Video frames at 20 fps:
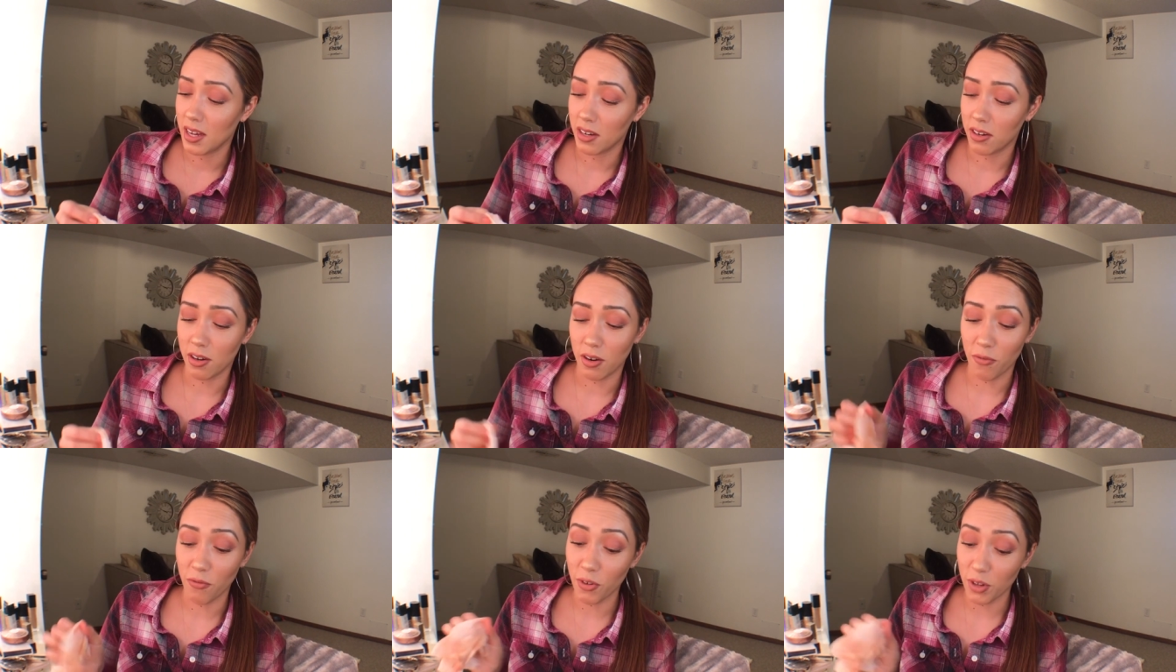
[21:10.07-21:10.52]

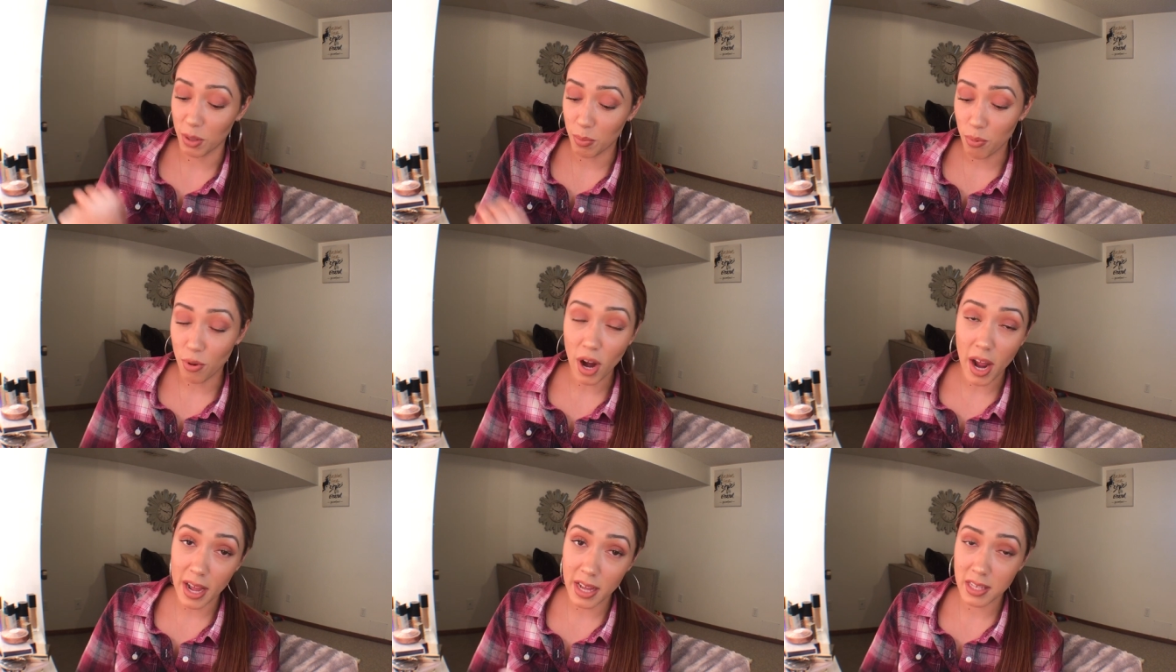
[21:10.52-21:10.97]
girl, for the
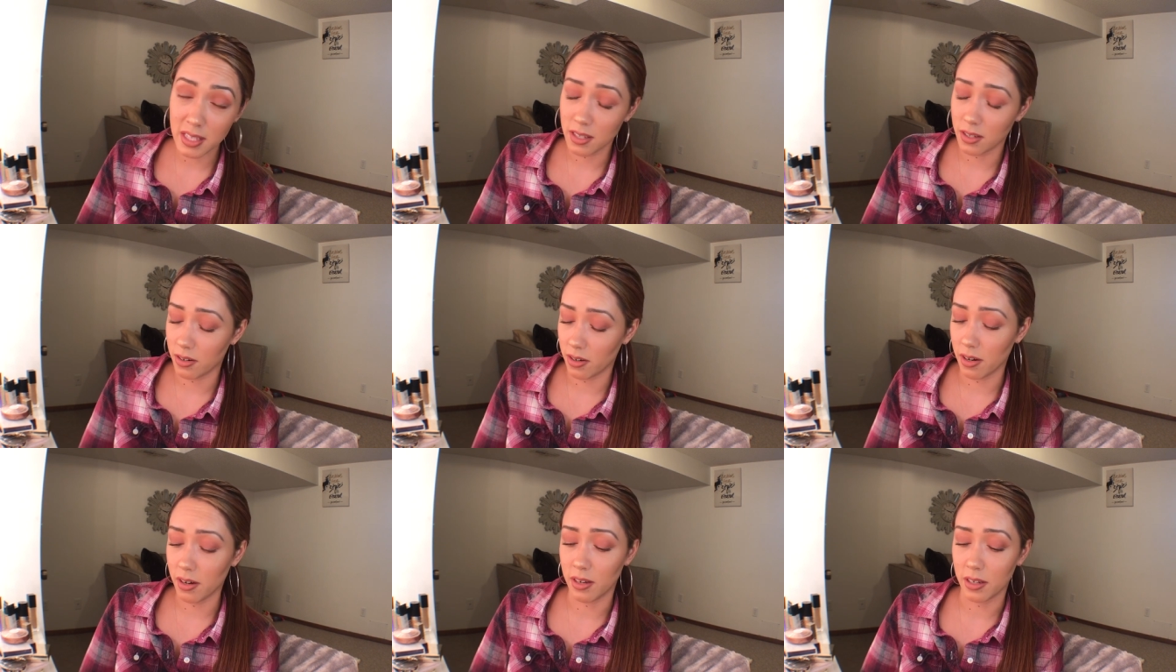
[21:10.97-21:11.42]
price,
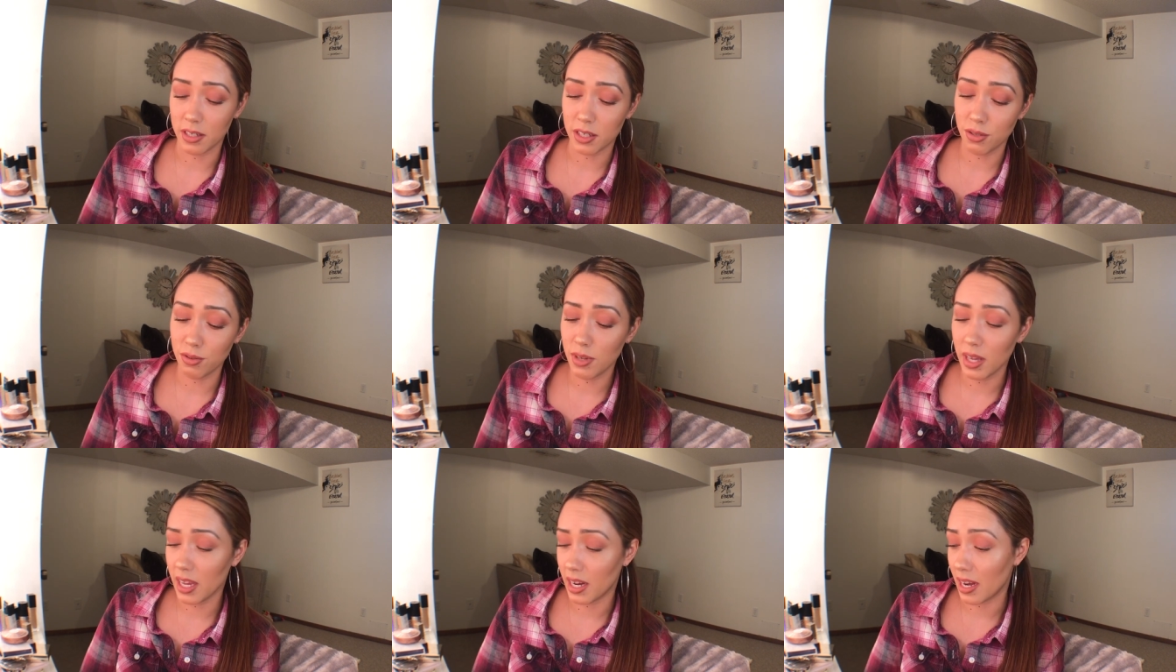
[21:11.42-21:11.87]
girl,
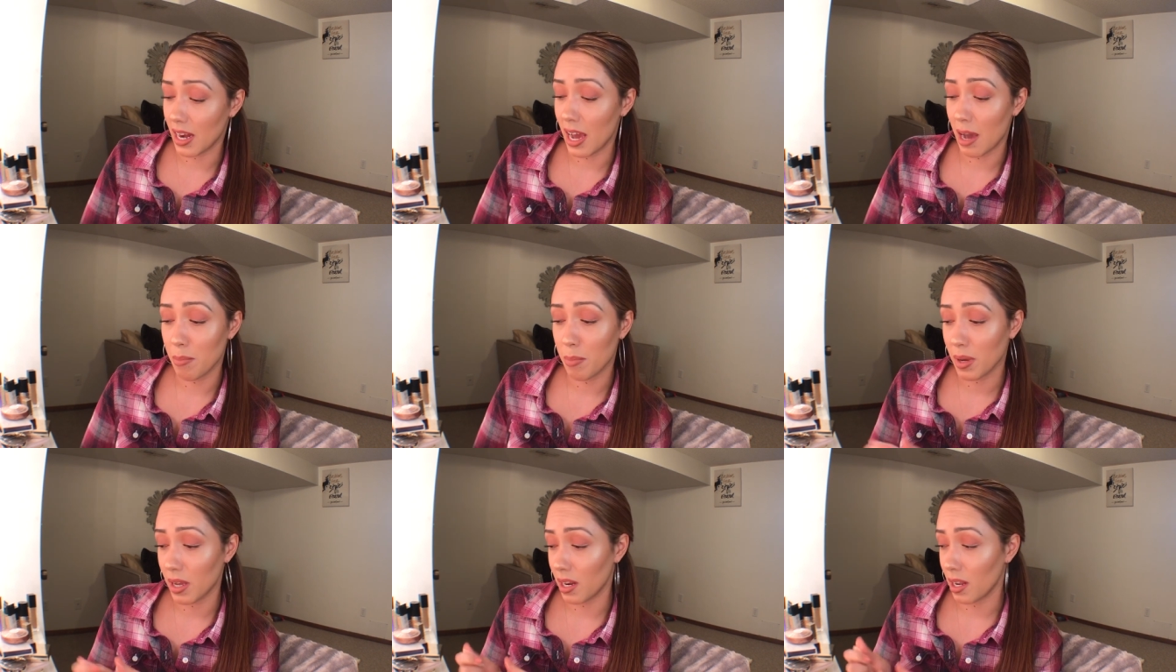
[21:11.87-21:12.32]
you
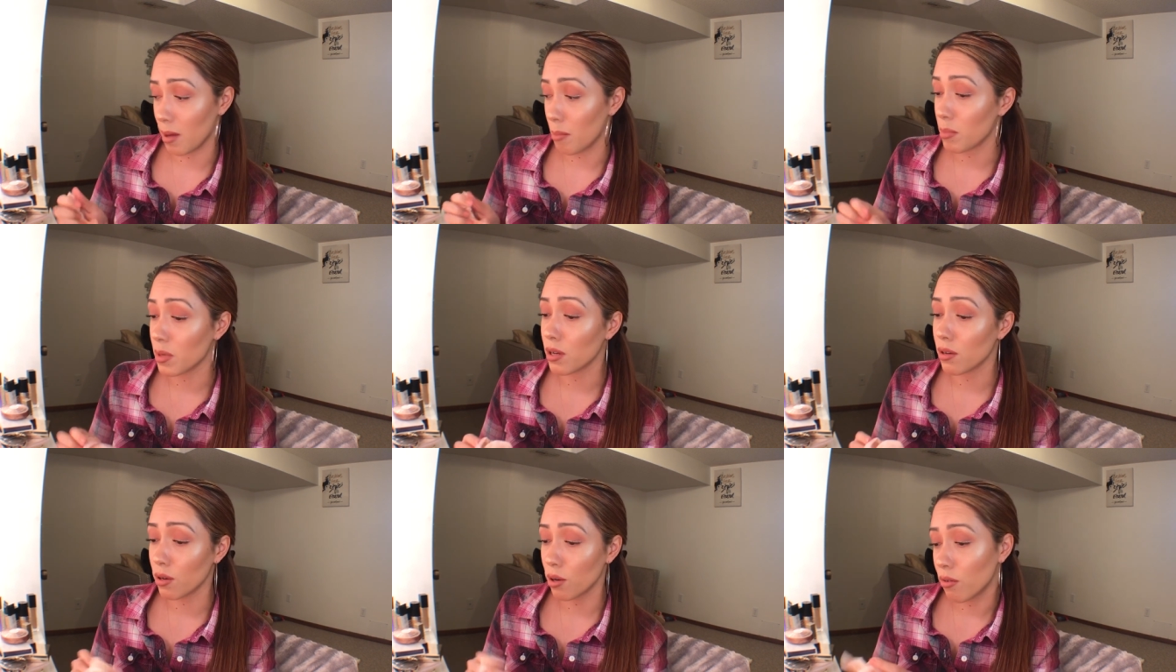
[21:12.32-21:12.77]
cannot beat
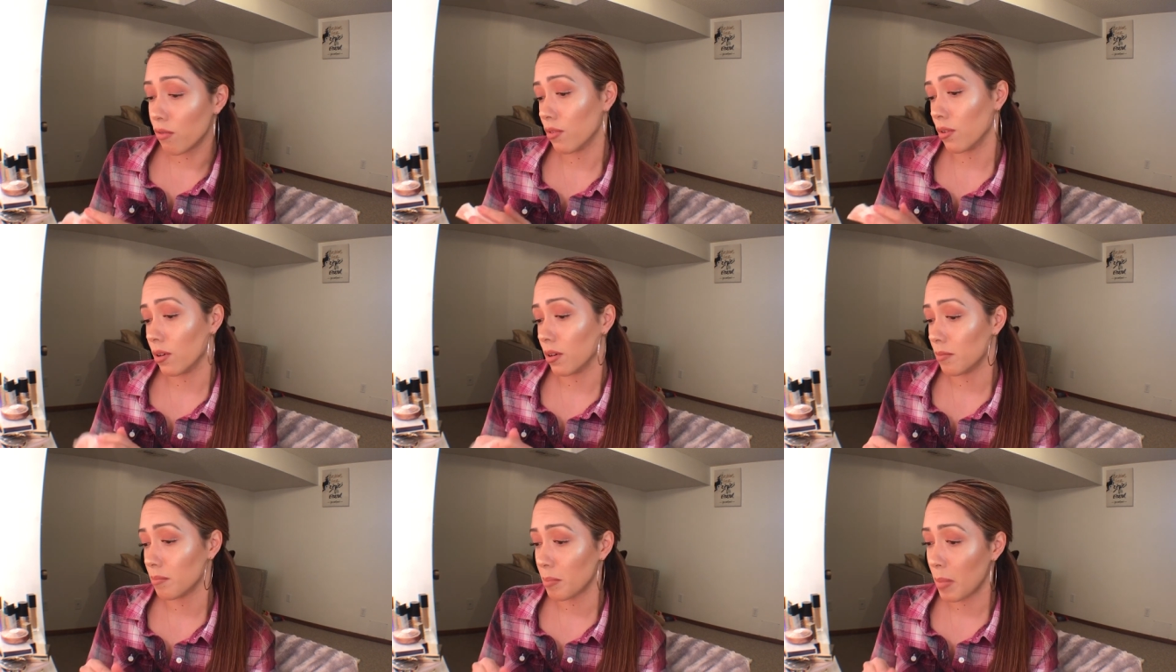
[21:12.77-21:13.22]
it.
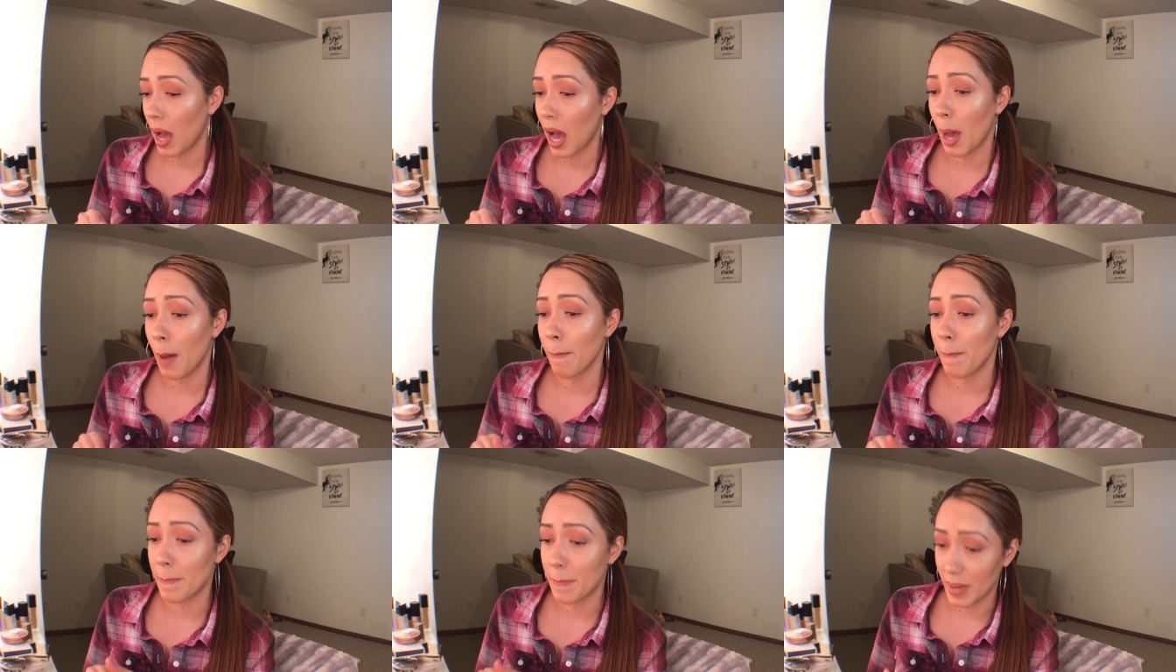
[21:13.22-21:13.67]
Beautiful,
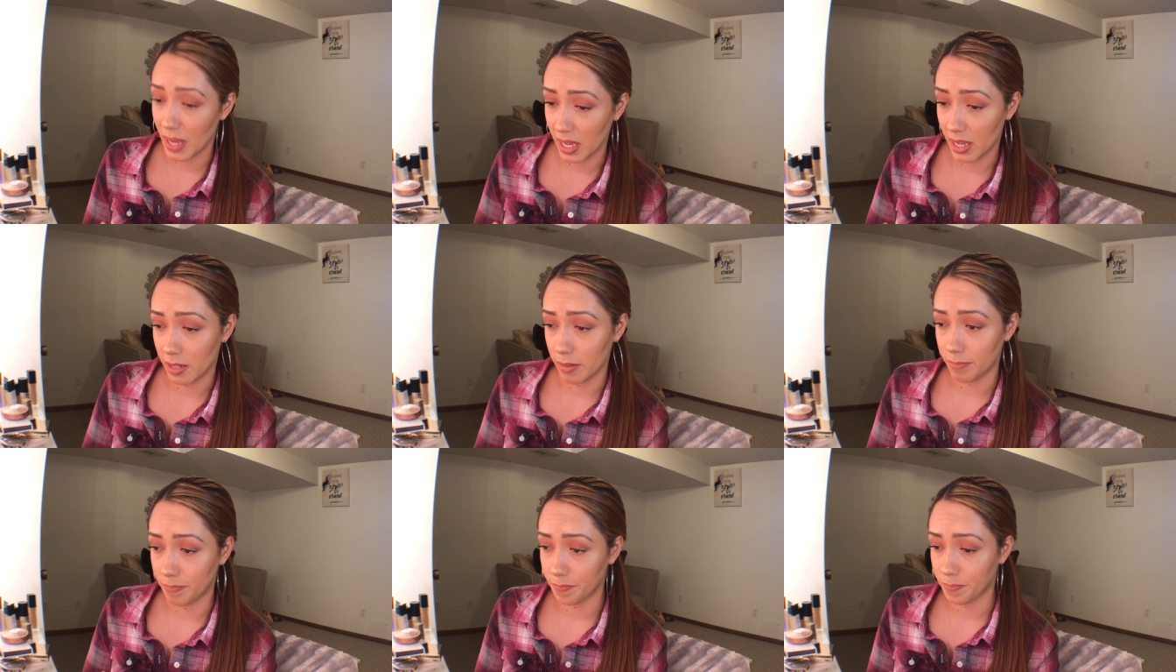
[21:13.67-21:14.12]

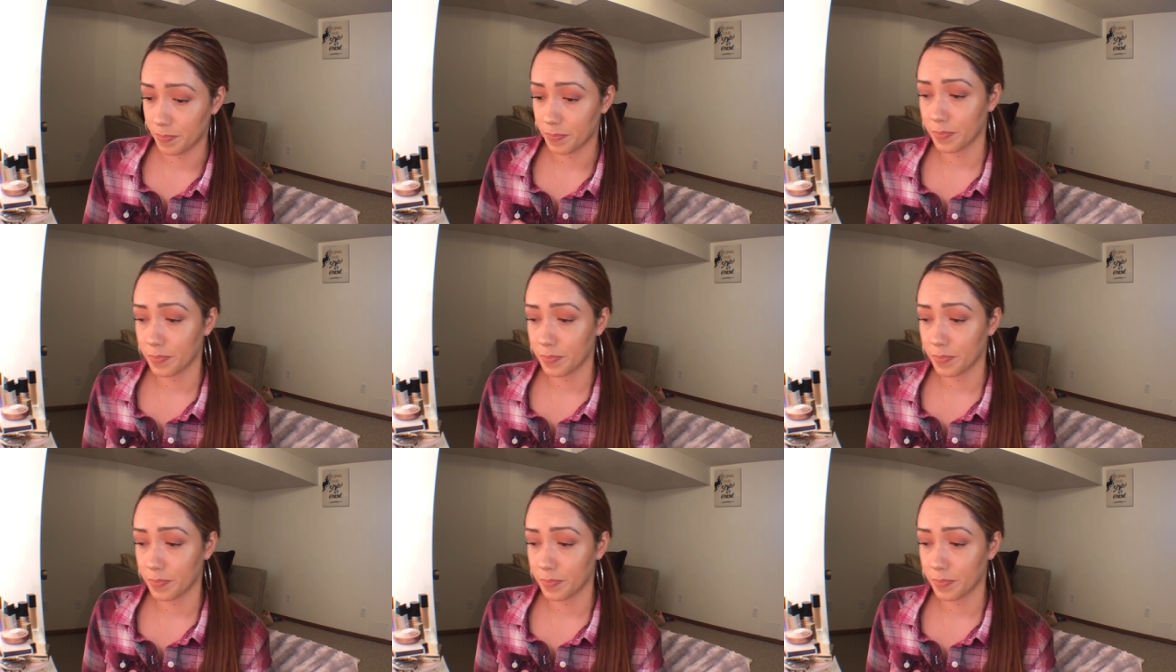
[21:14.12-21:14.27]
poppin'.